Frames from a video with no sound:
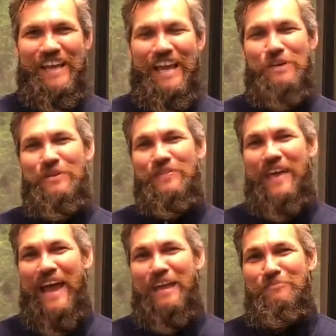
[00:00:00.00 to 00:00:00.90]
And with
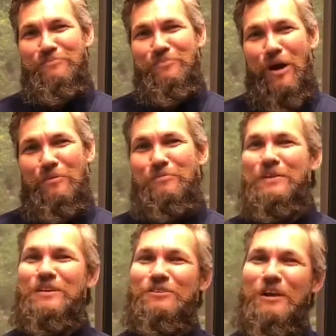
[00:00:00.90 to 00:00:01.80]
that,
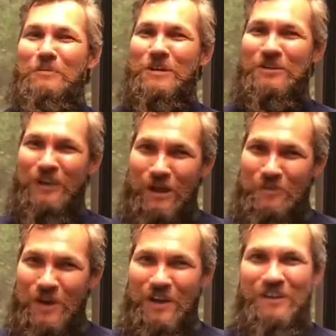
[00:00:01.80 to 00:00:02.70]
probably your grandma and
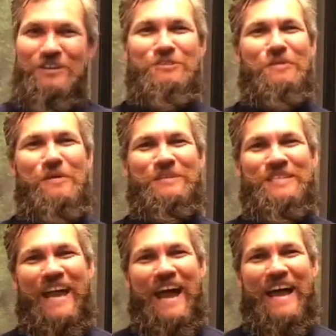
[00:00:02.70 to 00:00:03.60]
grandpa, your mom and
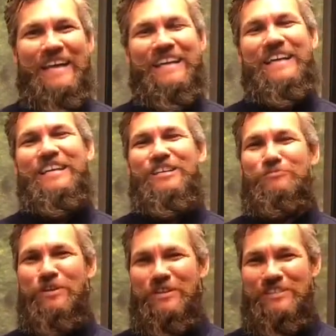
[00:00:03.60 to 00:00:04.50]
dad, your
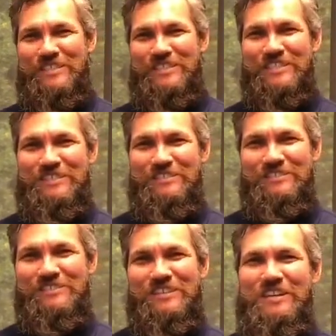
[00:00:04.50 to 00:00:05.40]
brothers and
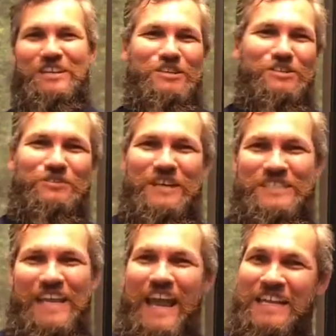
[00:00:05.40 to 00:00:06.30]
sisters, your
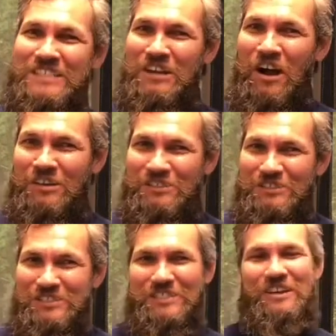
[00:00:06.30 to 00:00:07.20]
crazy aunts and
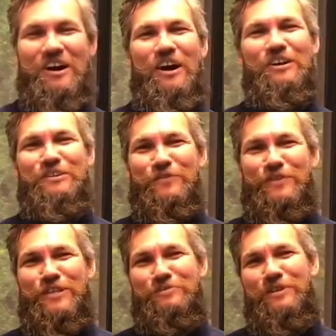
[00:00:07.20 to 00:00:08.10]
uncles, all your
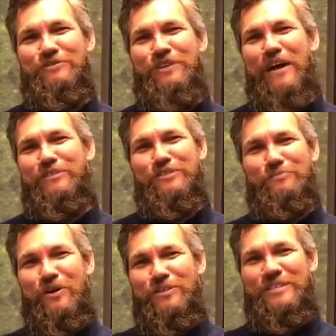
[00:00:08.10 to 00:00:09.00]
friends would have traveled to
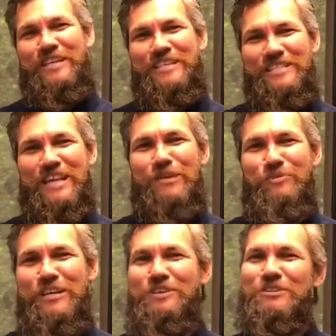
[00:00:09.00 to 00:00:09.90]
Poznan to
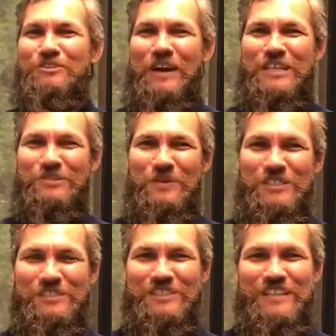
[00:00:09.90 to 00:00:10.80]
celebrate your
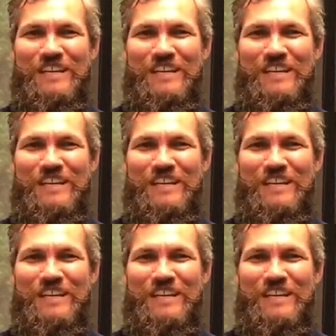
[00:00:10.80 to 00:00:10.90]
graduation.